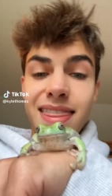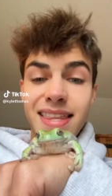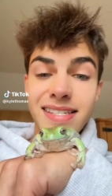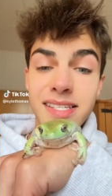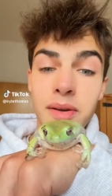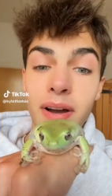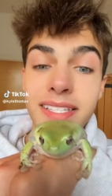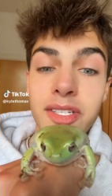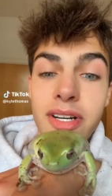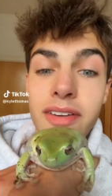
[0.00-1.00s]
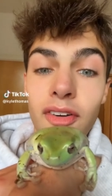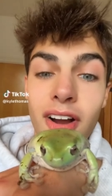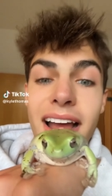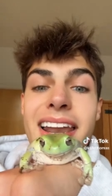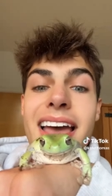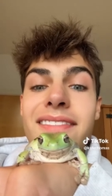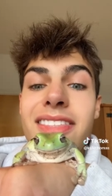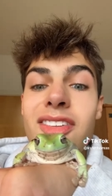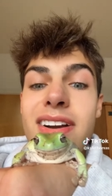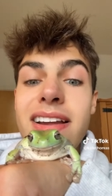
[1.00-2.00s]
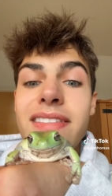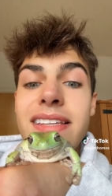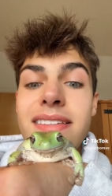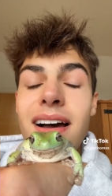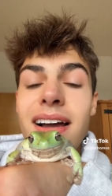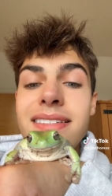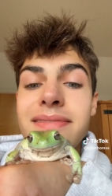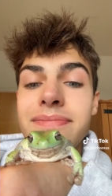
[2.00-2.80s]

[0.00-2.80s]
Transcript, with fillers: This is a White's tree frog, and I have 3 of these guys.